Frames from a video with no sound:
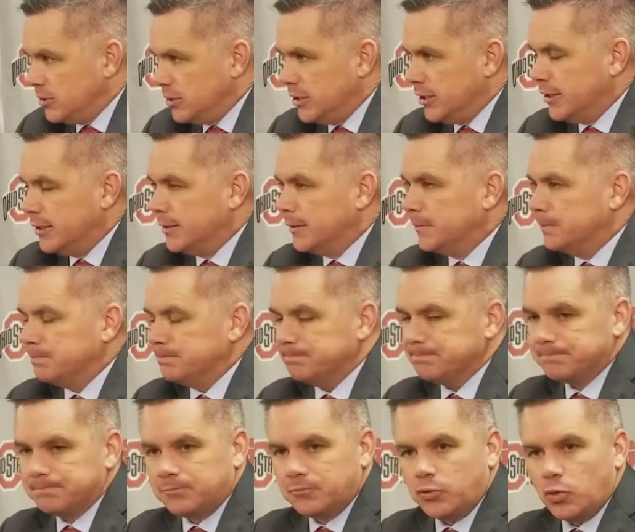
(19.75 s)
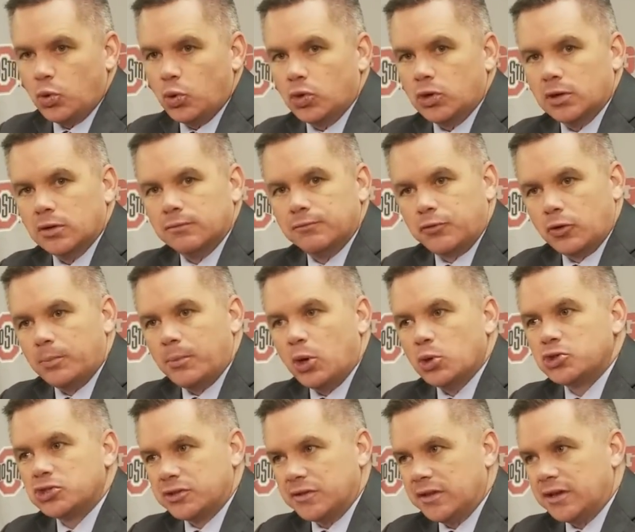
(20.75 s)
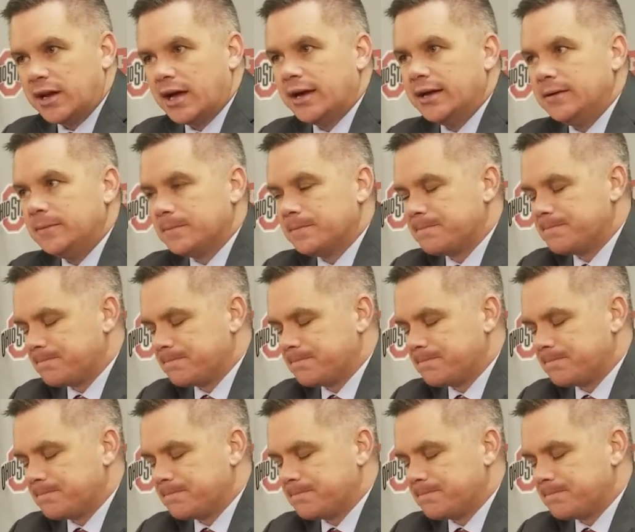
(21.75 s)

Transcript: um, for for most of the night.